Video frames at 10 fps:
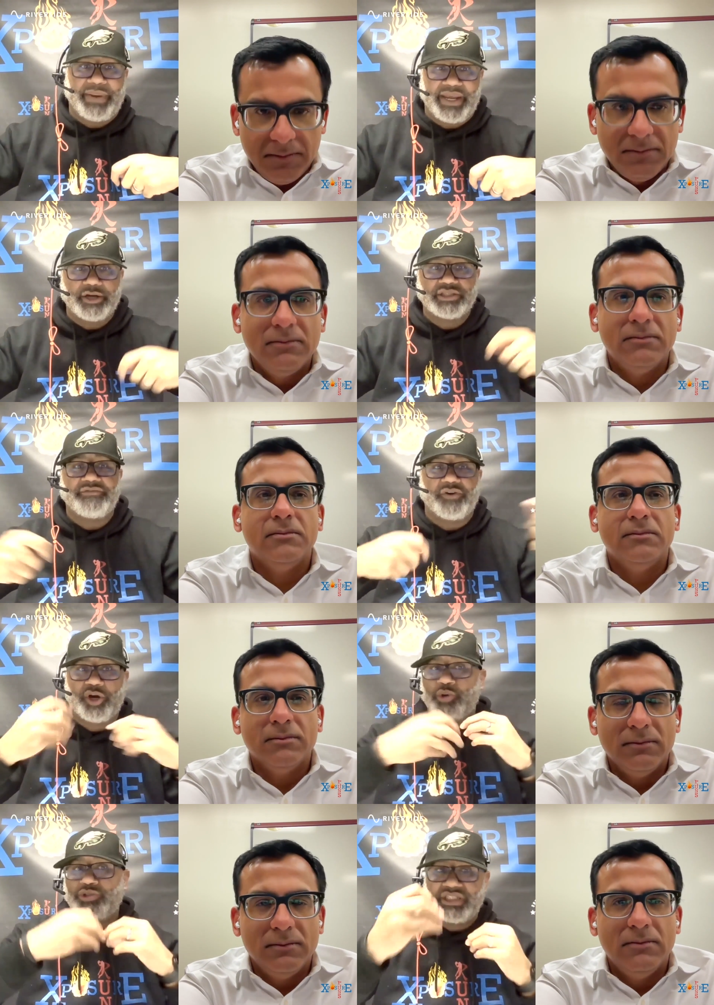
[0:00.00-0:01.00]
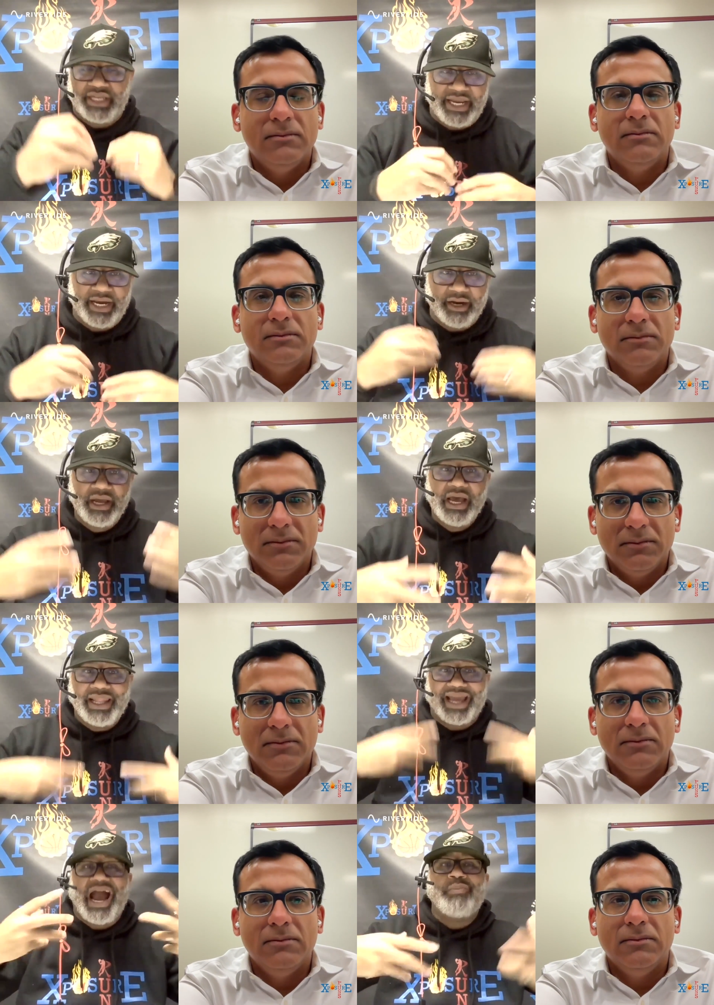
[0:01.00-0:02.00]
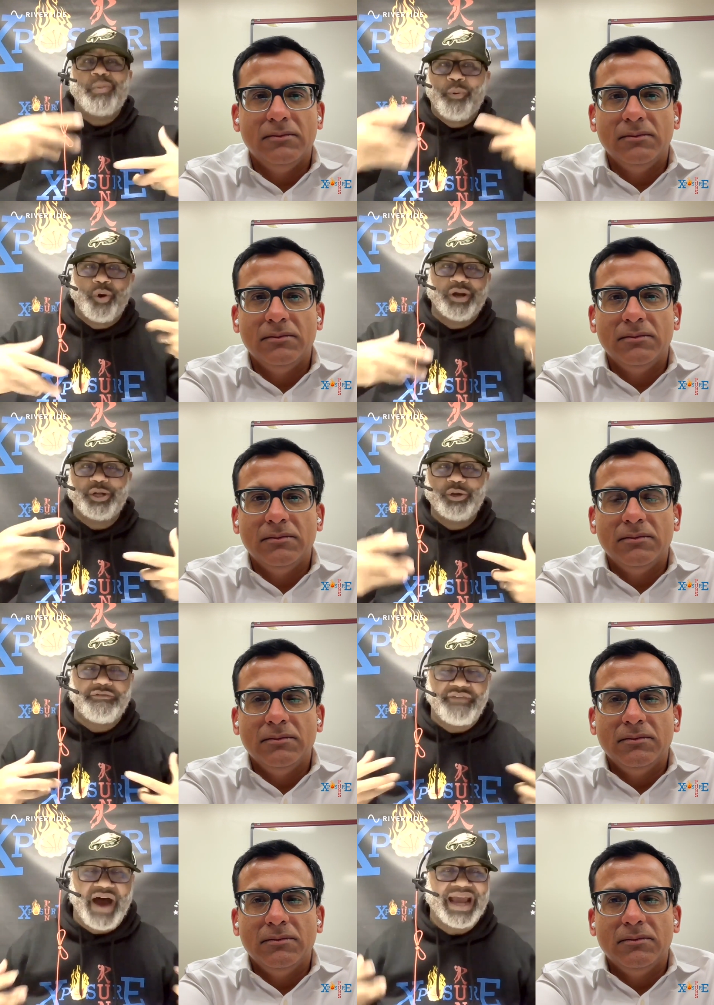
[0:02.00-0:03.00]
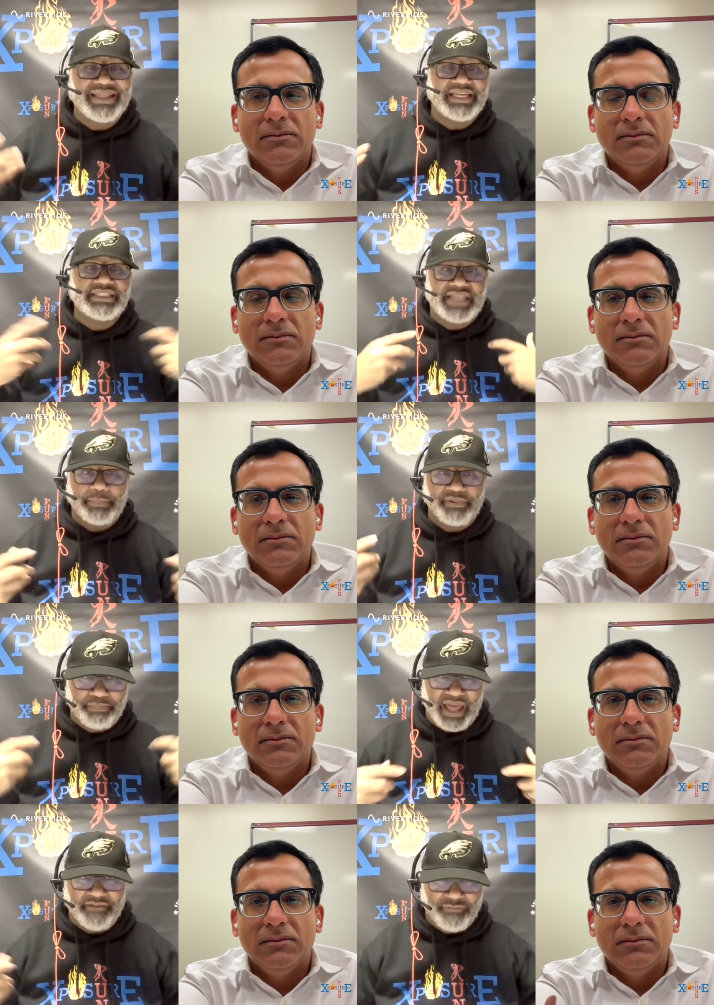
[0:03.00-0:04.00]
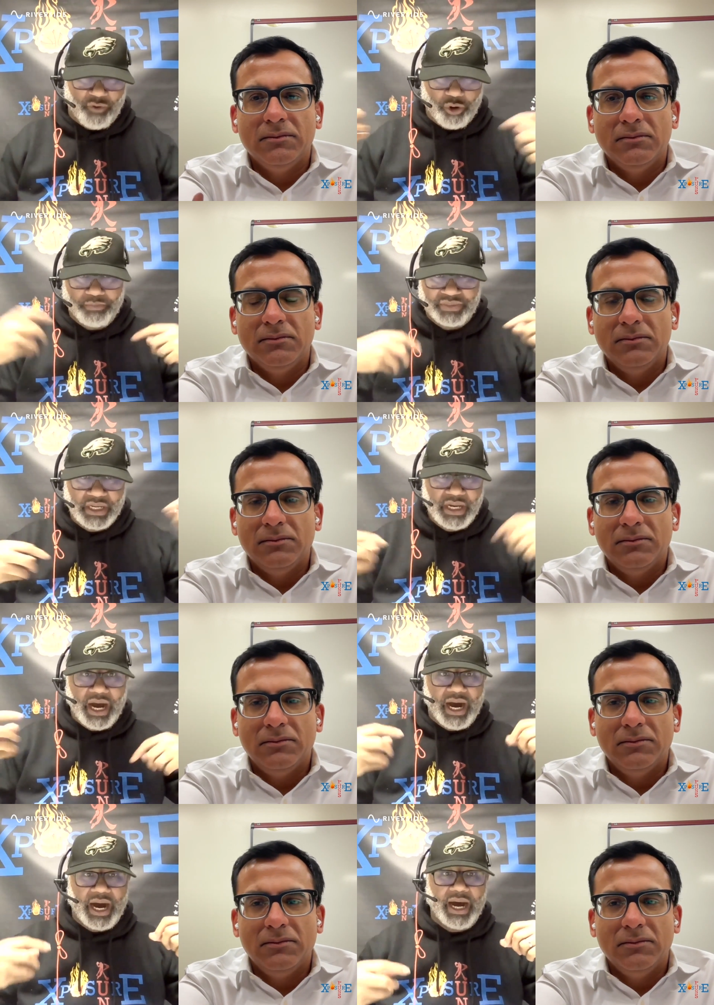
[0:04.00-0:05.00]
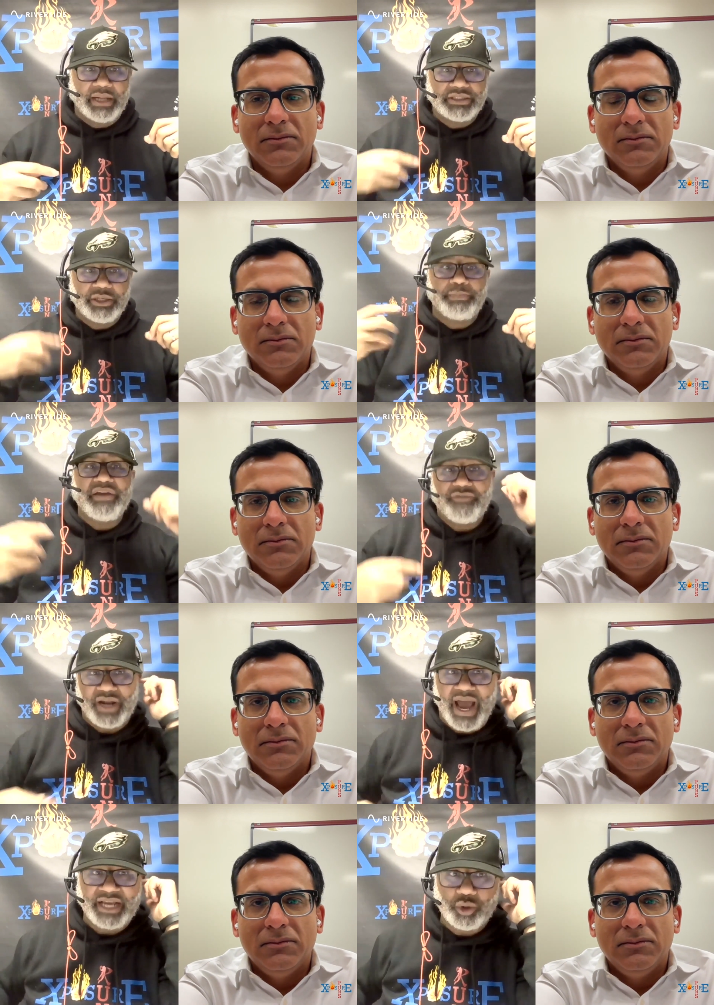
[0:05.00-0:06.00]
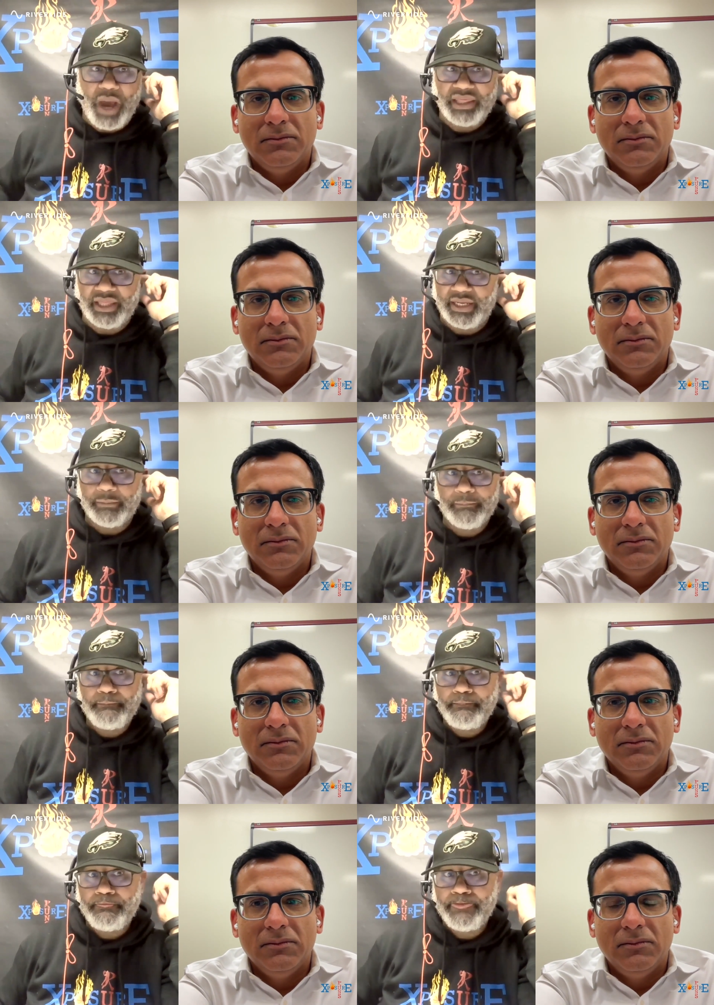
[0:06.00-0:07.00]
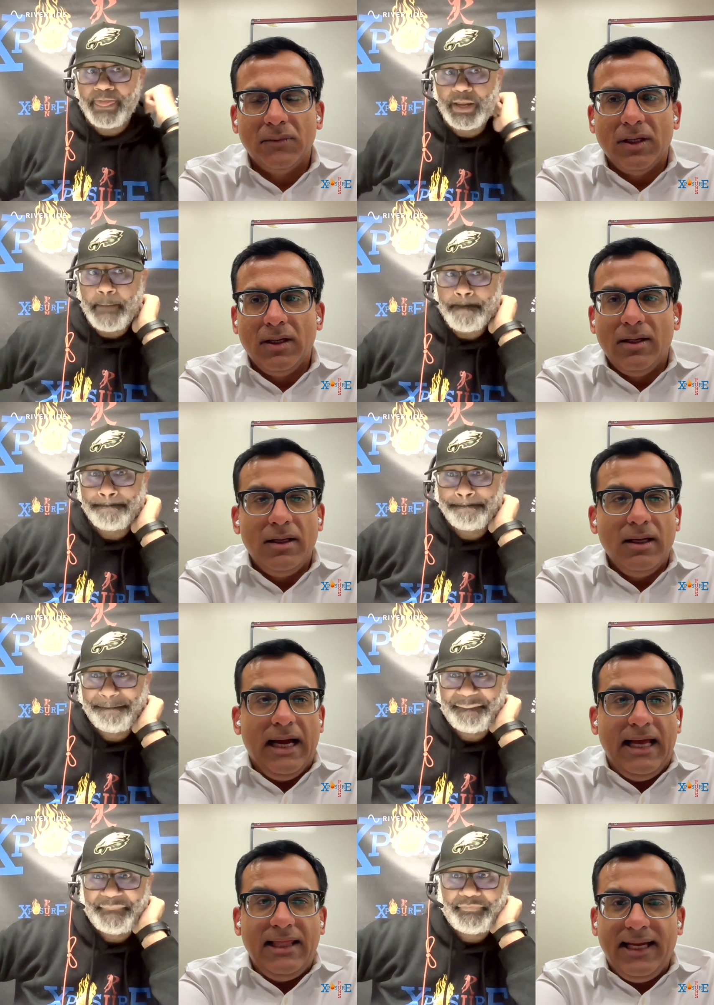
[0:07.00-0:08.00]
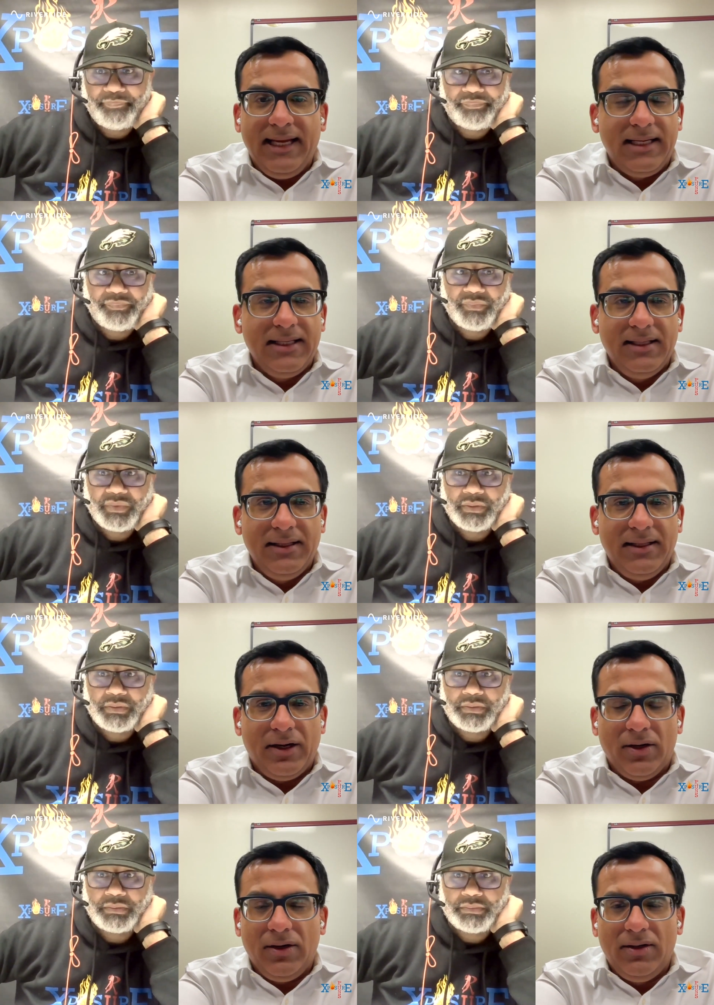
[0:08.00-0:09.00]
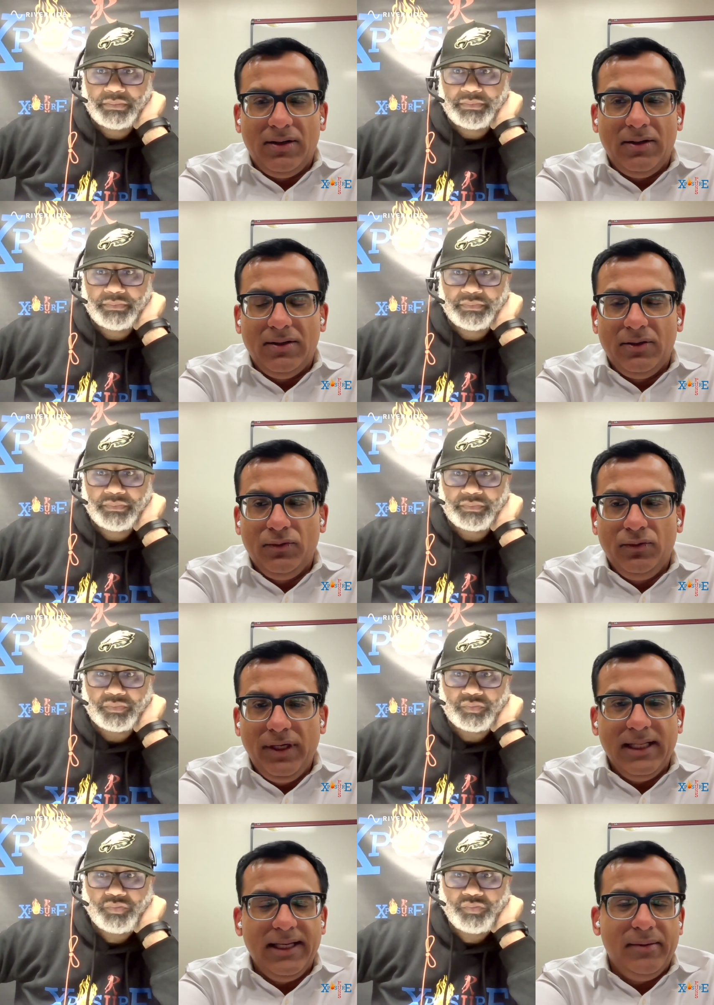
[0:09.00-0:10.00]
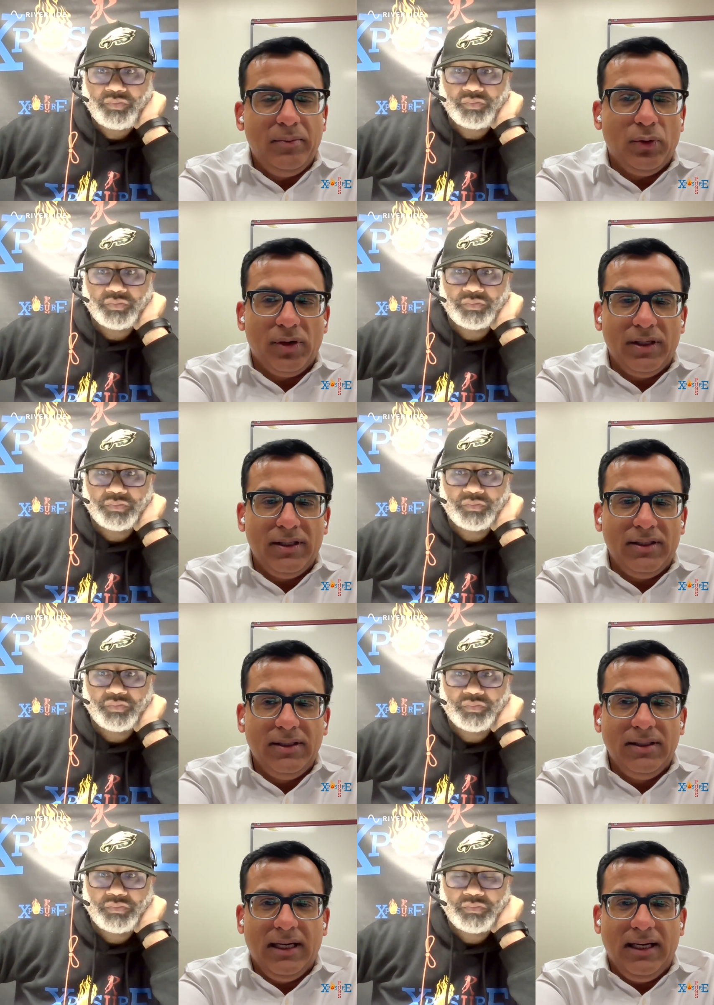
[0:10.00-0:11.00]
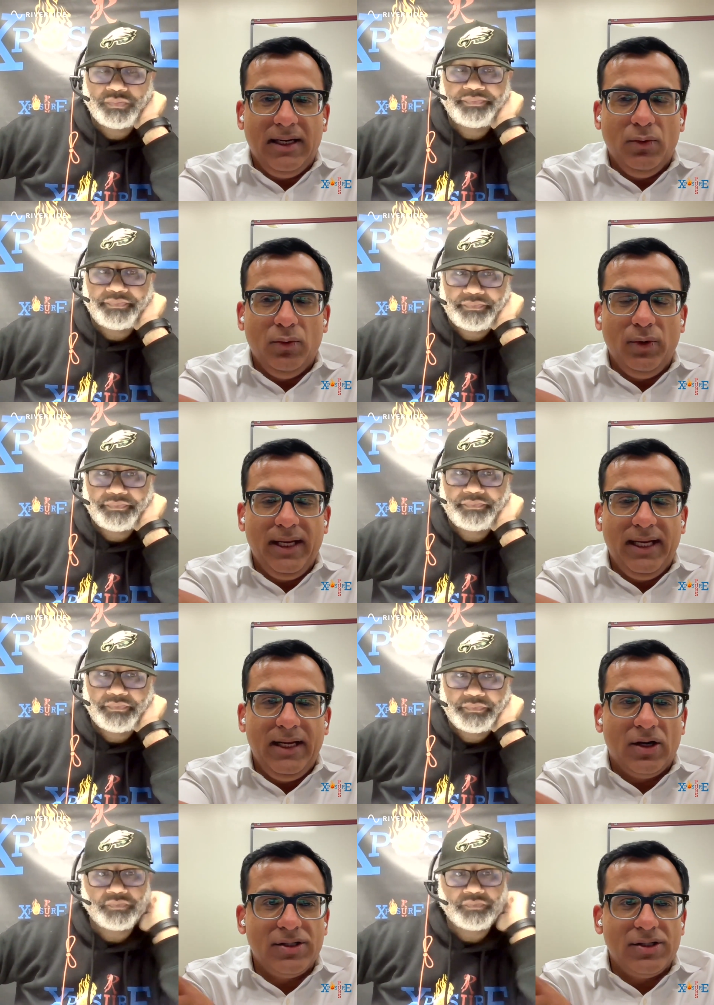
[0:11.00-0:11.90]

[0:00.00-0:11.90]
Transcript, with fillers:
Speaker 1: peers, and for coaches to hear. Like, how important do you find these type of platforms uh, to be for the high
Speaker 2: school athlete? I think they're really important. Uh, we are